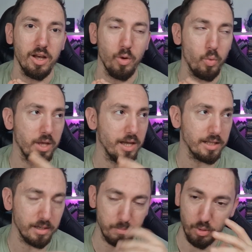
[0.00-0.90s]
We
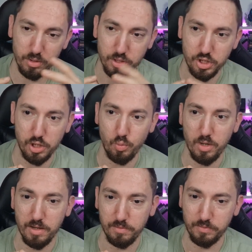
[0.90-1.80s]
had an apology.
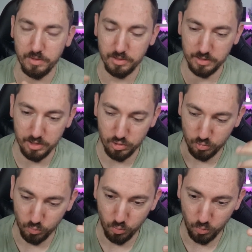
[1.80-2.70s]
We have these
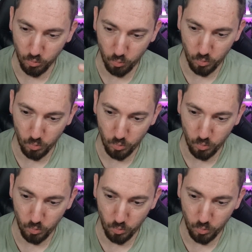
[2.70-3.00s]
two